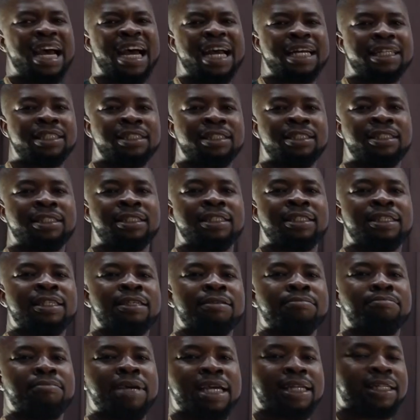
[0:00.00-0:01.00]
and
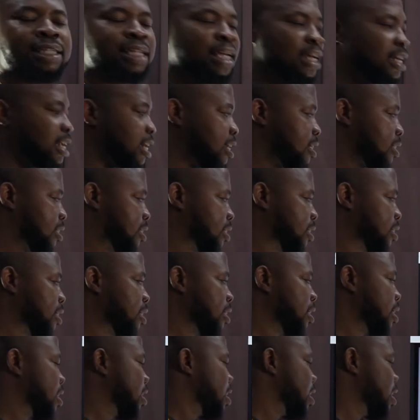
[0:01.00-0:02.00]
maintenance.
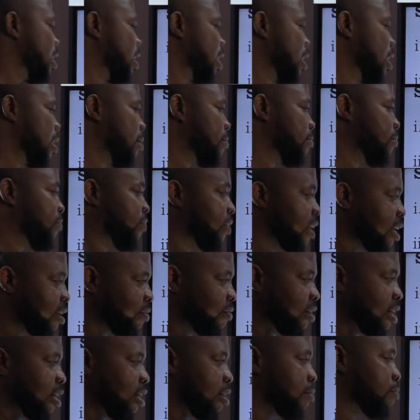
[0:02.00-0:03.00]
Very,
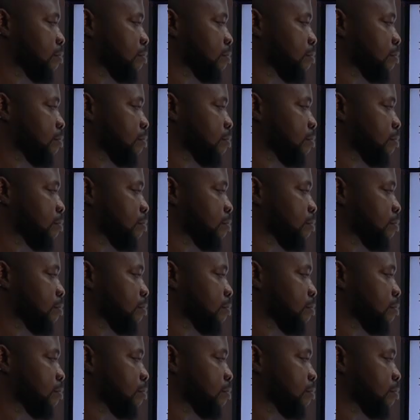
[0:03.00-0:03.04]
very